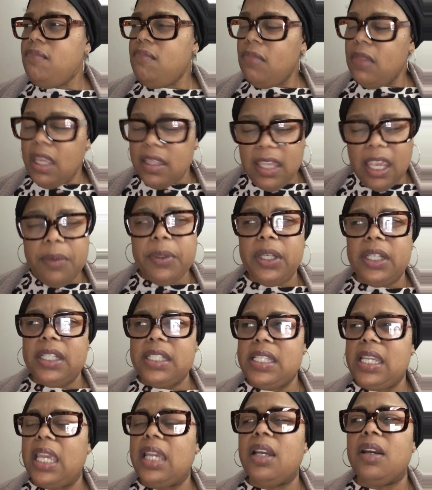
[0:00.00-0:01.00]
they were going to
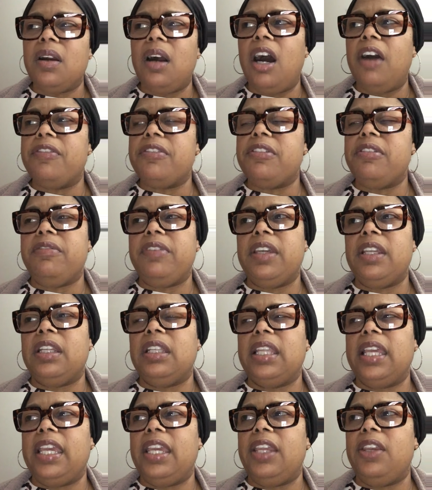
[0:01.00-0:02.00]
take her off the
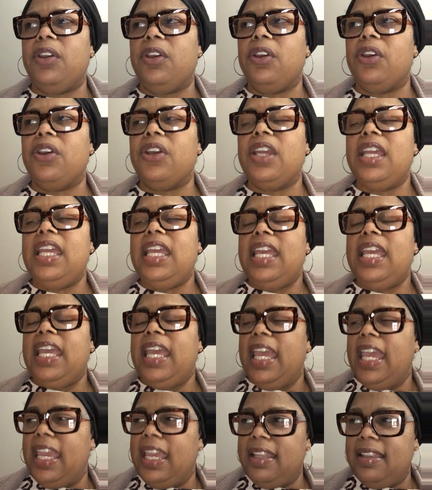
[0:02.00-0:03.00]
ventilator.
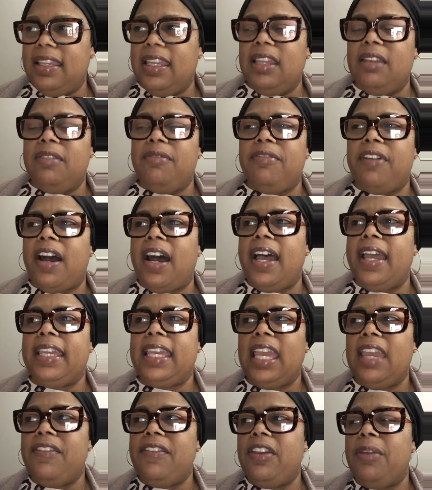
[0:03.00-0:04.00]
And then Vi
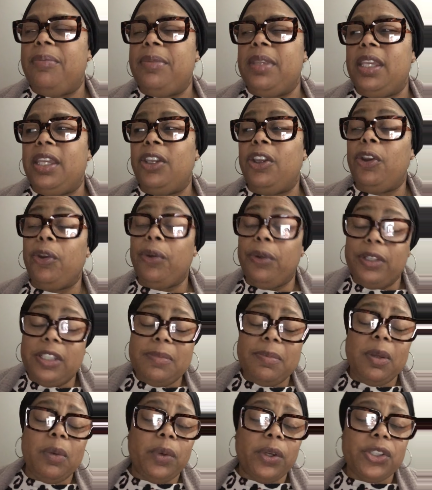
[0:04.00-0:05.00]
gave him the
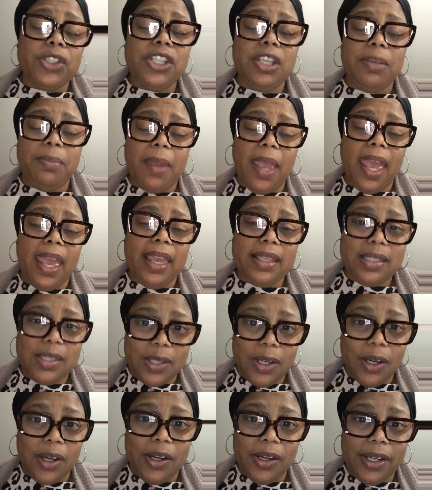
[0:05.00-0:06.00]
encouragement, well, she passed
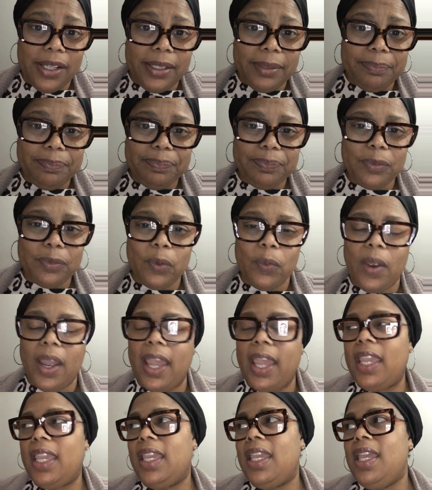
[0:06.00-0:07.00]
on,
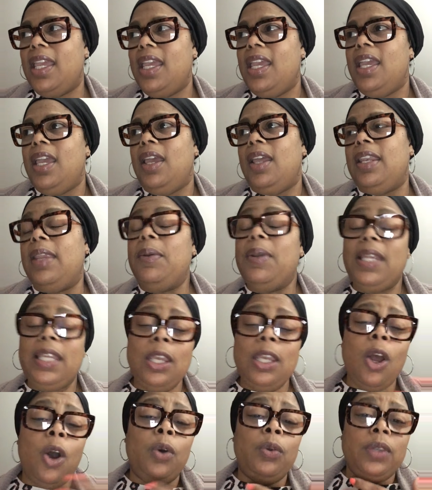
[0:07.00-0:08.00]
right? Now, we
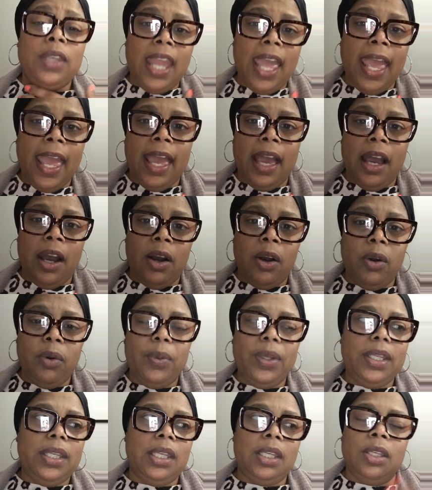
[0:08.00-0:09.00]
know now,
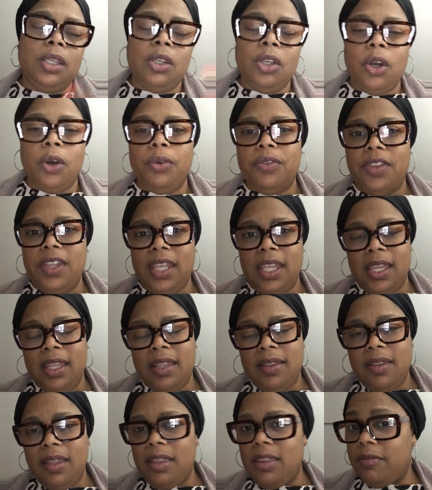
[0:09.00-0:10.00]
we didn't know
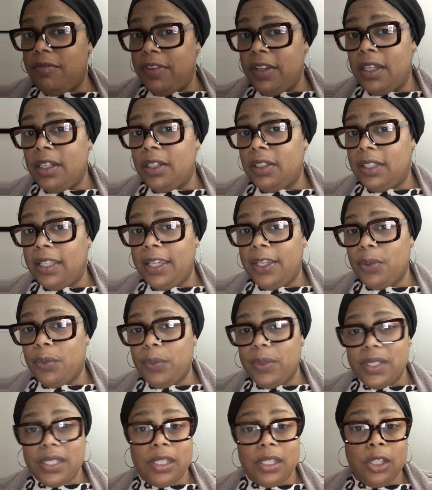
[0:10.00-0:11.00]
then, that the ventilator
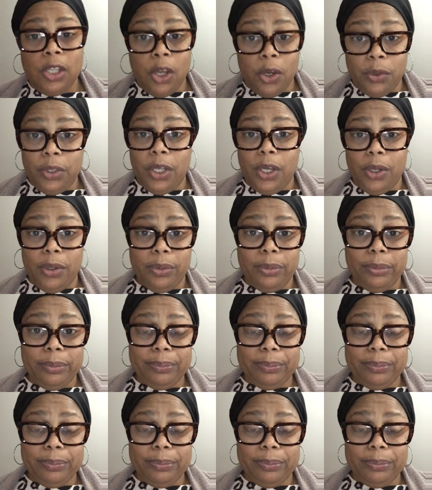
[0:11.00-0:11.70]
was a no-no.